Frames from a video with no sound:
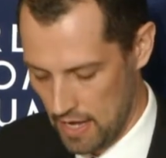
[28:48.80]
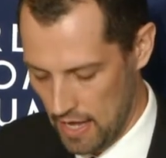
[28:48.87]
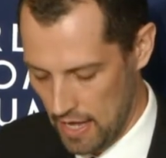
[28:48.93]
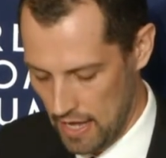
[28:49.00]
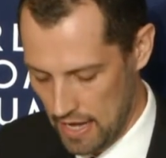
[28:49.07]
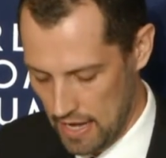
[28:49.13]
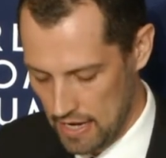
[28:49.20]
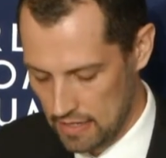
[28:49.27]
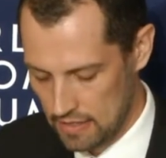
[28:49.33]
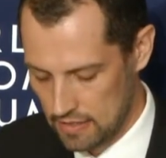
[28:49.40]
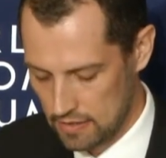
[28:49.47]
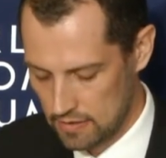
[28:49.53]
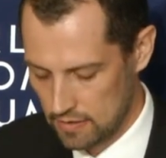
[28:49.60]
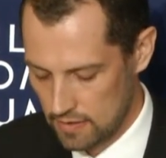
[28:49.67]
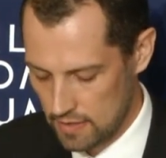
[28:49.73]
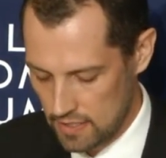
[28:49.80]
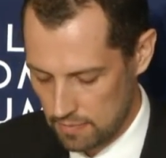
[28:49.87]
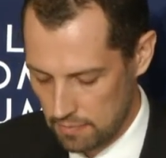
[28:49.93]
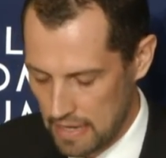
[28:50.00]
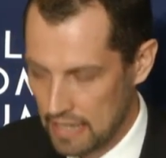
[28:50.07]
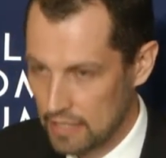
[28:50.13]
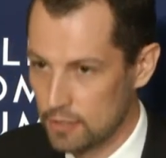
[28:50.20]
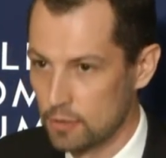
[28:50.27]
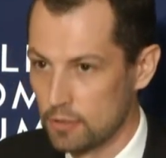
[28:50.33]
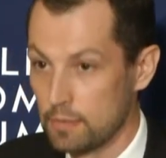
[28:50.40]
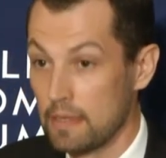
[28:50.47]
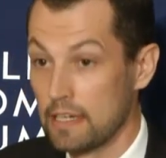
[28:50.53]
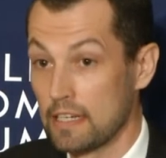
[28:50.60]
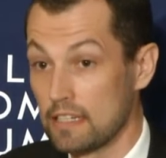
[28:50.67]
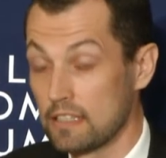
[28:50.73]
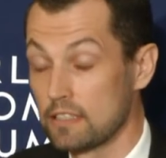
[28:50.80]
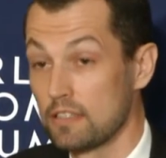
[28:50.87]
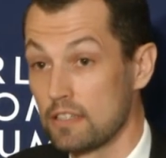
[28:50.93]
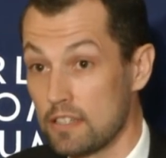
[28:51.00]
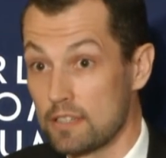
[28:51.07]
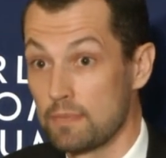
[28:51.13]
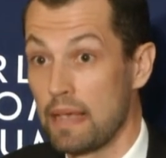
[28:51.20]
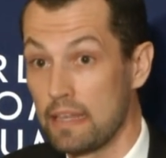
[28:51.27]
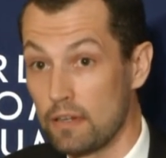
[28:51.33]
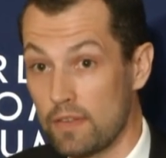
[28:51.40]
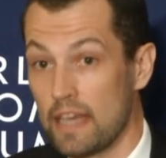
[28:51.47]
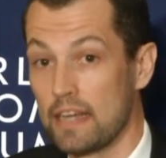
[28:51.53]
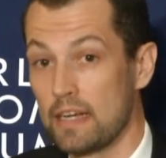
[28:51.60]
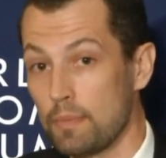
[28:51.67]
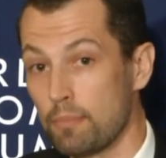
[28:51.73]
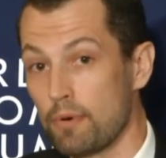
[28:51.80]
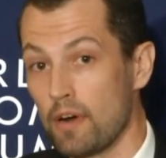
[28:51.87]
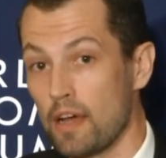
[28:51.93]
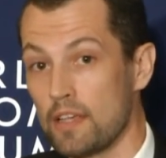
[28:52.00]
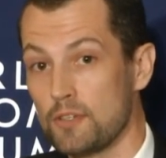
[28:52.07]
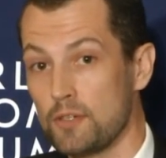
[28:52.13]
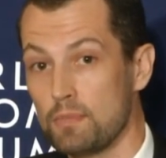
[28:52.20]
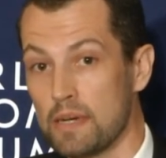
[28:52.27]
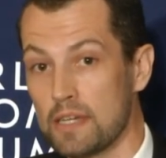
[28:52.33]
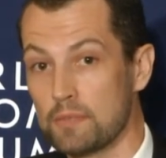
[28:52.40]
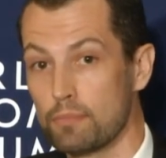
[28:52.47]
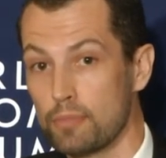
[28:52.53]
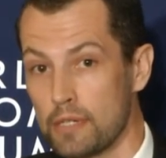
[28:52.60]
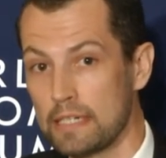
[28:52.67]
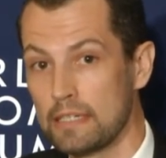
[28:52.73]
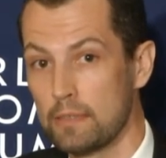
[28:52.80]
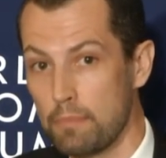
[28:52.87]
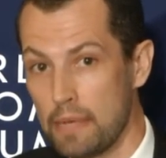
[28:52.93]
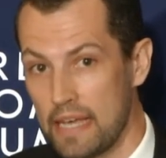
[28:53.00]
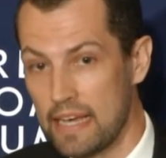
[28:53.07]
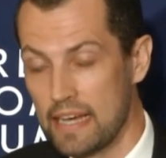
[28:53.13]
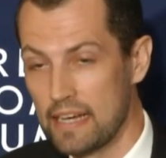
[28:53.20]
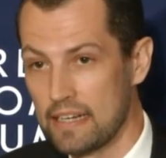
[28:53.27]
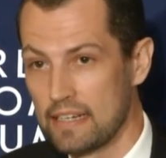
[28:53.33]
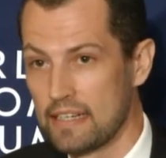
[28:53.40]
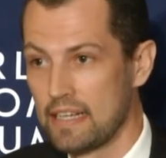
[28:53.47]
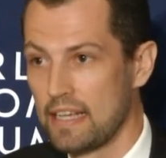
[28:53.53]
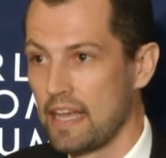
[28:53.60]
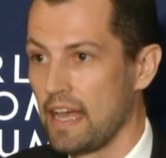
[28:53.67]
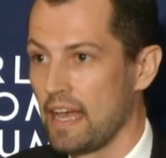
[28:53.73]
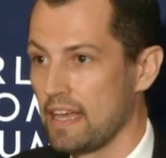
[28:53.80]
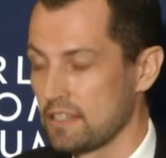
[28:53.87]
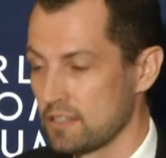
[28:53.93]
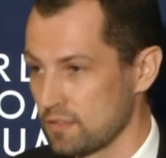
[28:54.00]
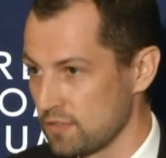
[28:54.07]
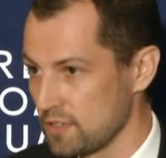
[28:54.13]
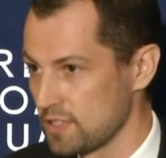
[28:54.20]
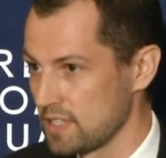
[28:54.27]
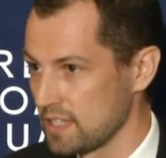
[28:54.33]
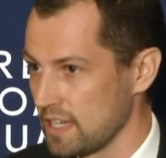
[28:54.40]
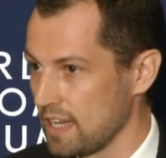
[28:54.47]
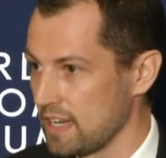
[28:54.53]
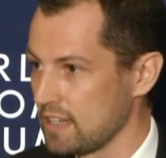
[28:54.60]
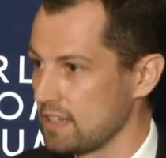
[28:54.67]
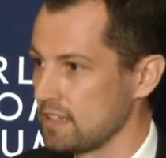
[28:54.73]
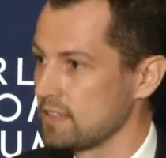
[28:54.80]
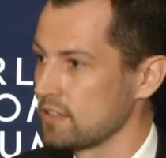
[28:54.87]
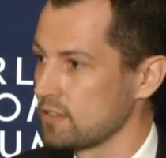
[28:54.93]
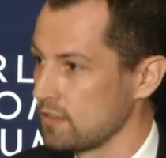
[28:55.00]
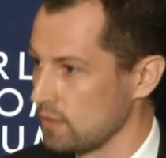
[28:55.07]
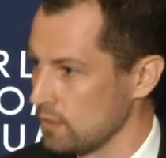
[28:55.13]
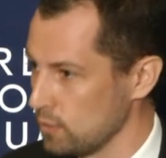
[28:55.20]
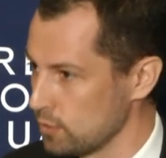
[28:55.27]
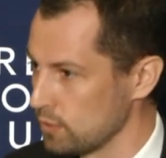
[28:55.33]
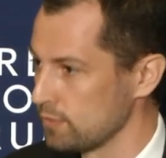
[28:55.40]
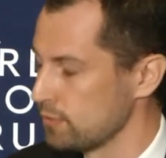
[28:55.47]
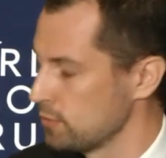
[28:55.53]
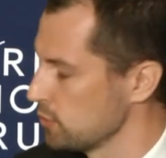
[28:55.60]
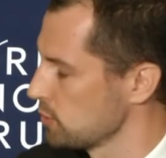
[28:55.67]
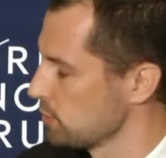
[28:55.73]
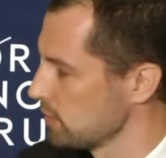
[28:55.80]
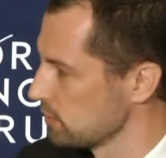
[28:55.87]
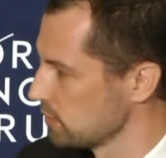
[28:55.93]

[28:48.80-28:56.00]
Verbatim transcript: And to dismantle, to dismantle that enterprise, you must bring to bear a sophisticated law enforcement